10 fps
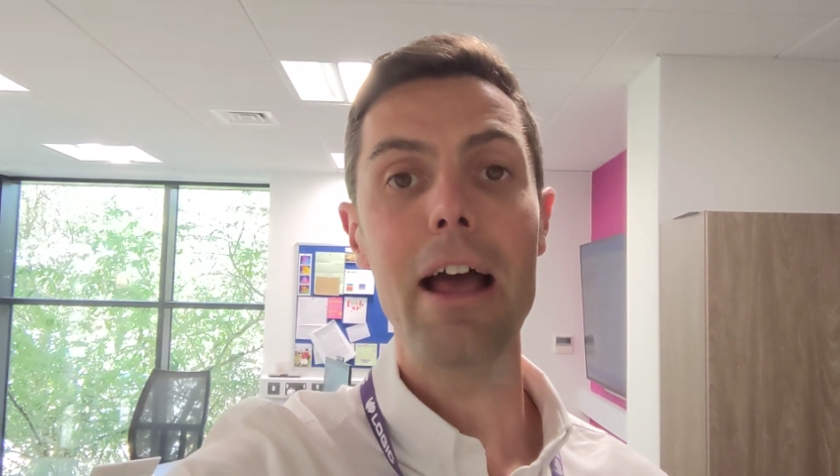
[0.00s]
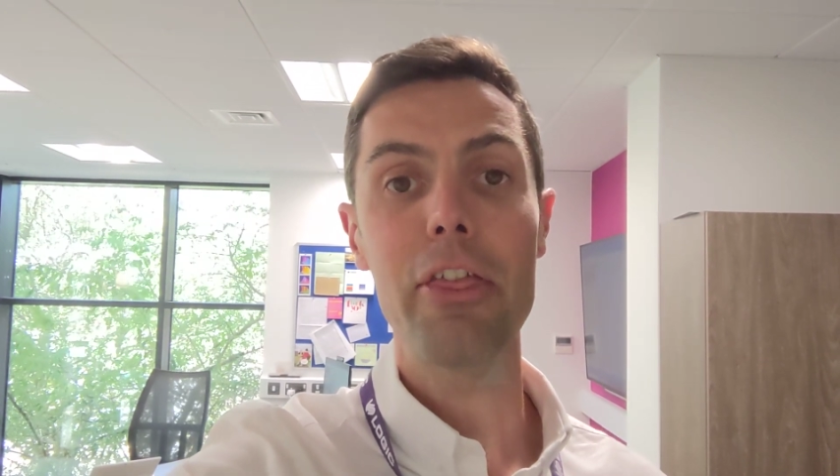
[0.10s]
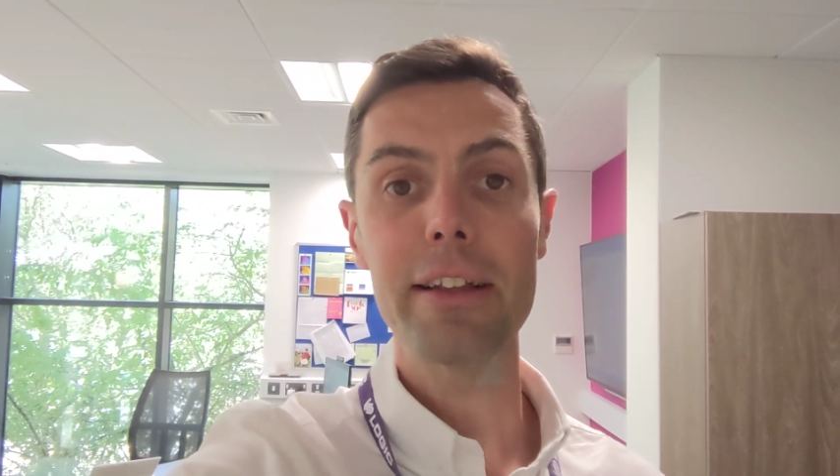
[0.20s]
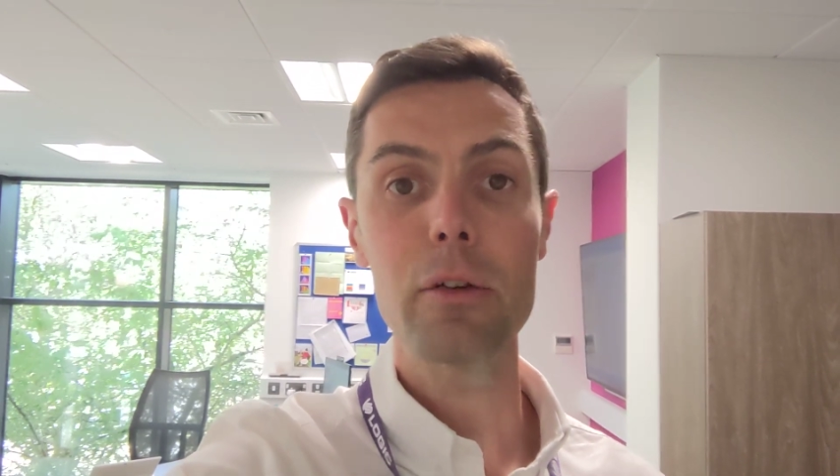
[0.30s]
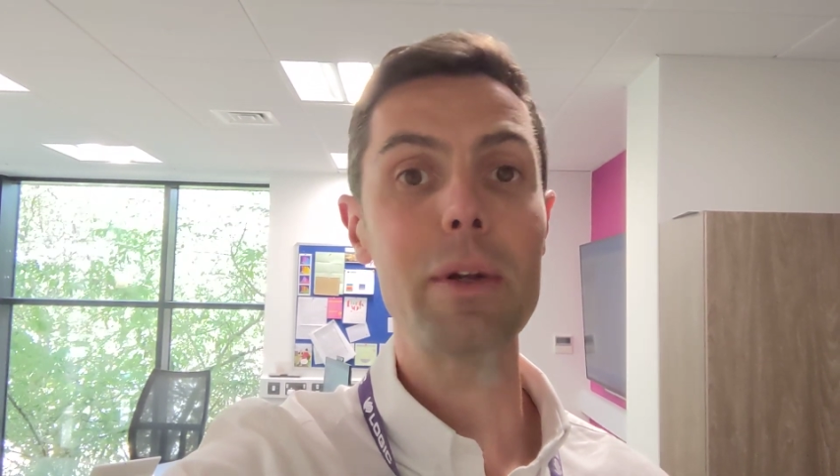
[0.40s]

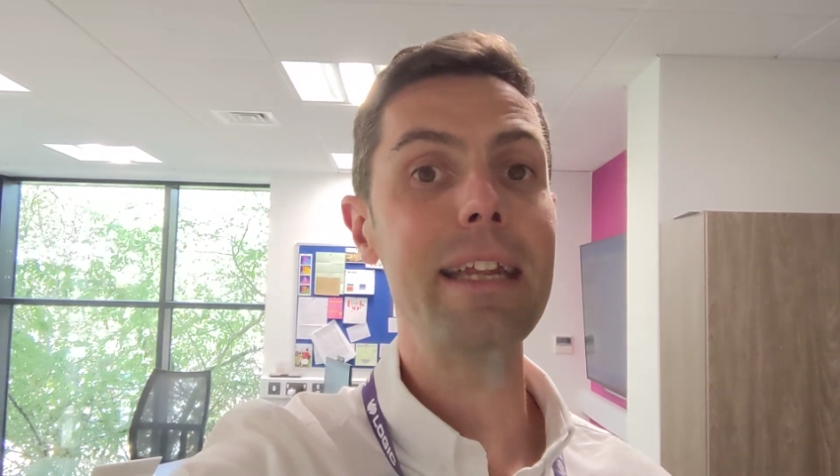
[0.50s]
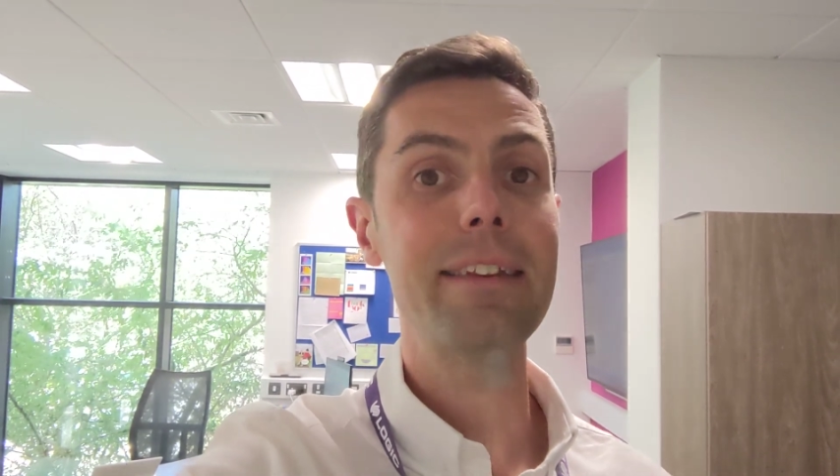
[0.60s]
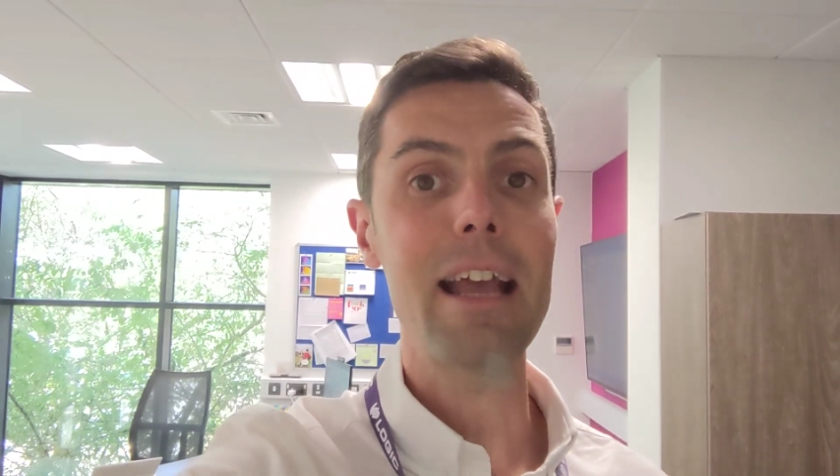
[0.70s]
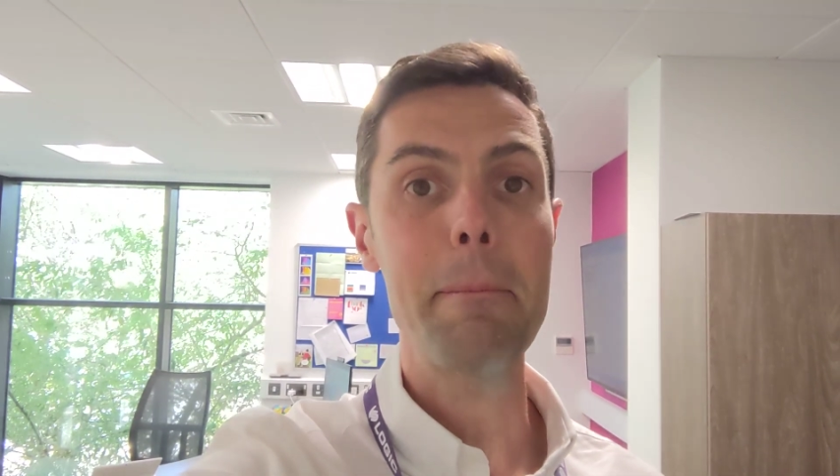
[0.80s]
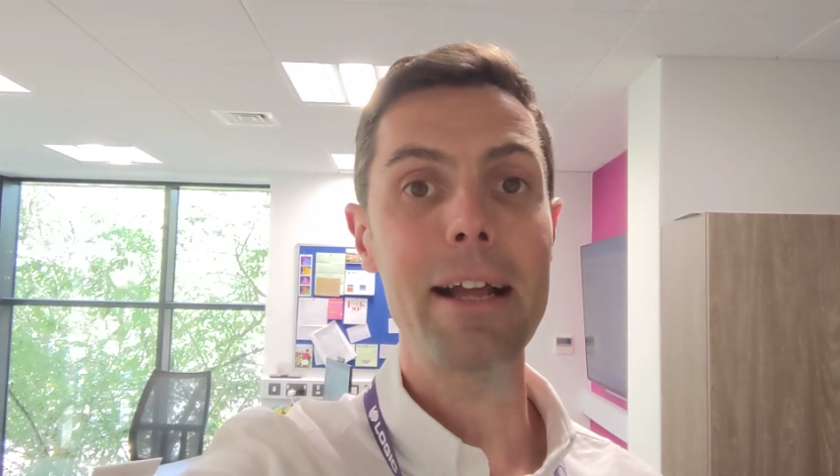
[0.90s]
things that we need
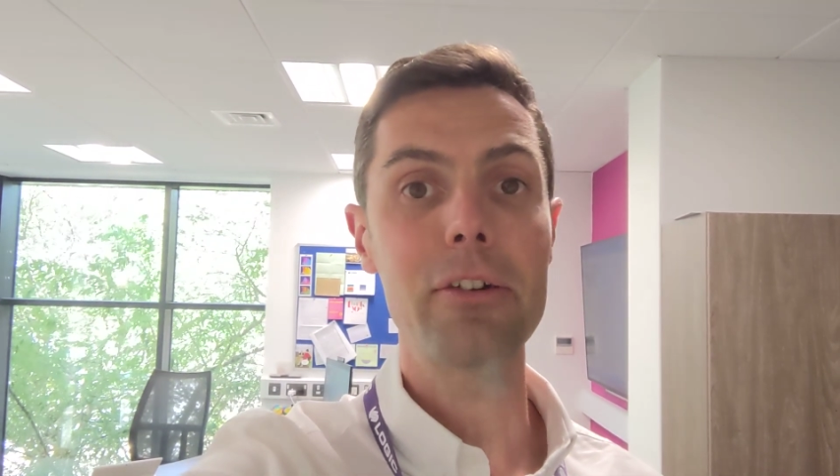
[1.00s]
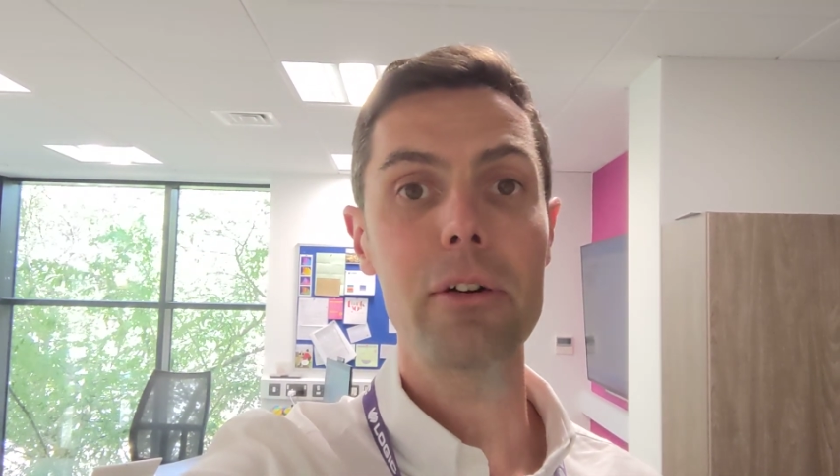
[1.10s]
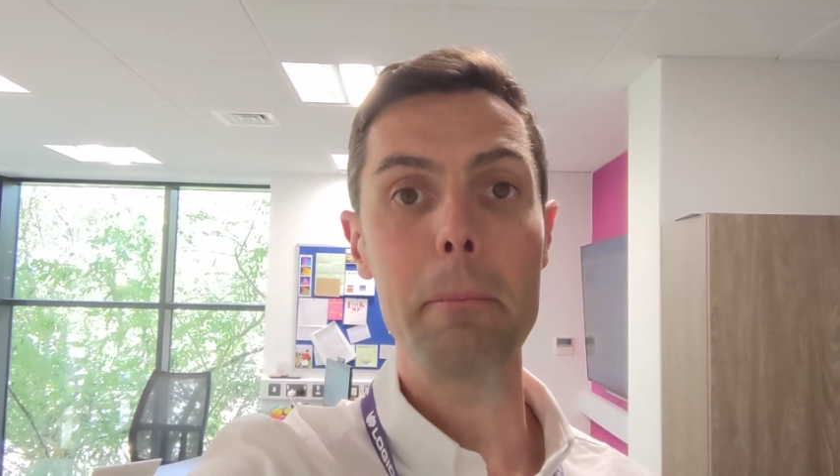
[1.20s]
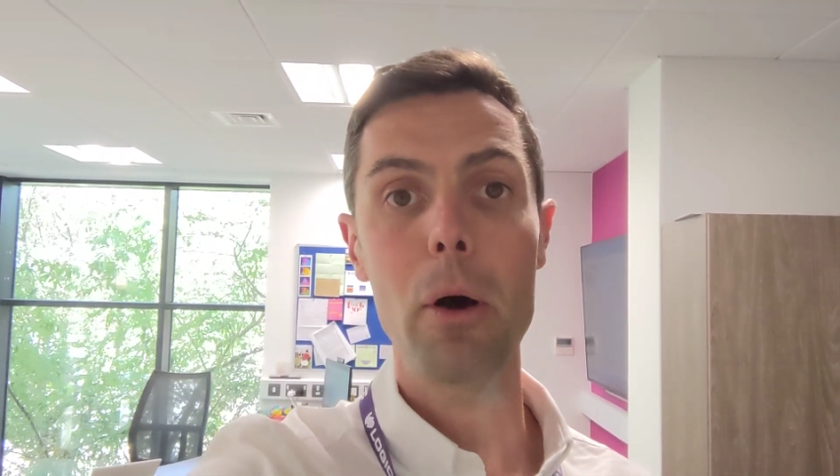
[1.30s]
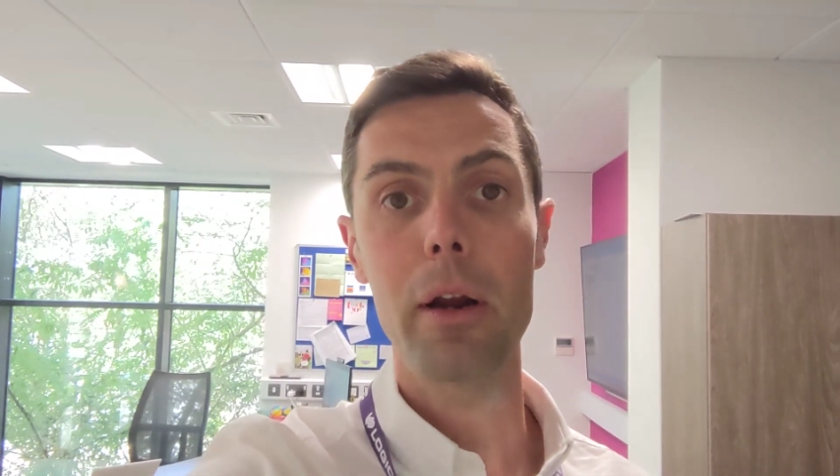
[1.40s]
to get better
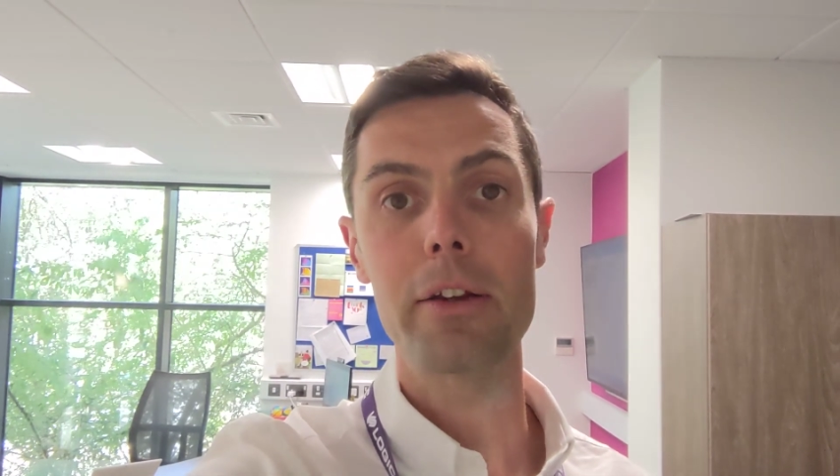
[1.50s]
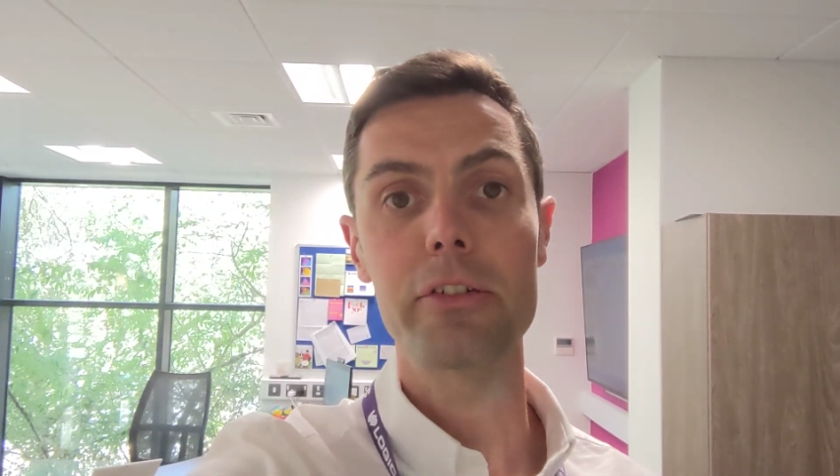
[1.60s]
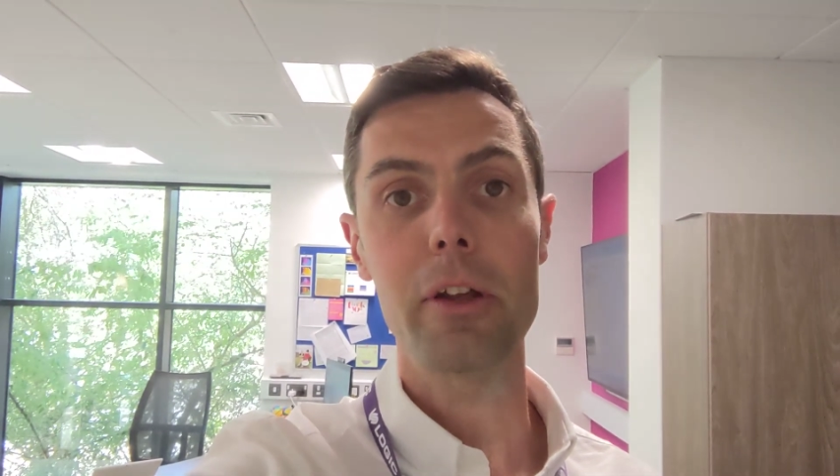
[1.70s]
and polish.